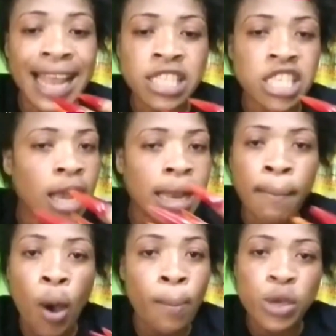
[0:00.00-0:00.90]
That's all
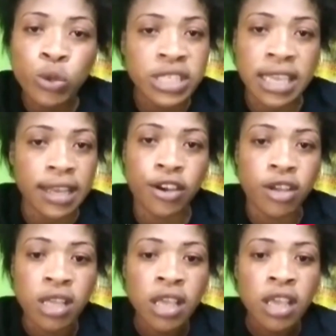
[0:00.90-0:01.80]
about music, you
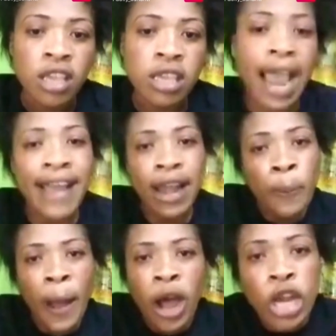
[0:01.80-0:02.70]
know. Yeah, all right,
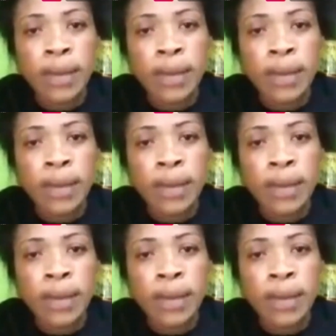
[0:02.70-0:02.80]
look on